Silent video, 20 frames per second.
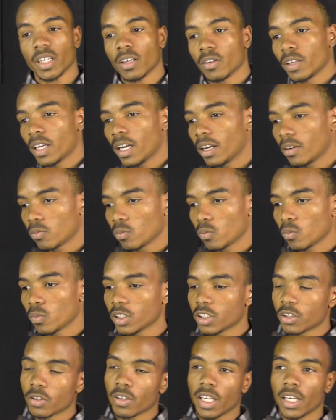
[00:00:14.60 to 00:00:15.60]
know that
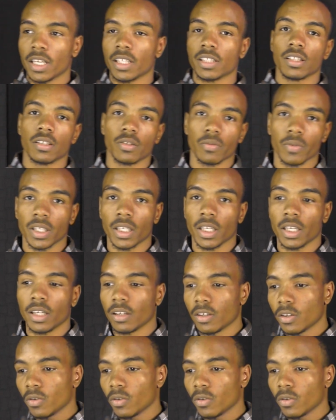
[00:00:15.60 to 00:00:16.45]
once you get into 3D,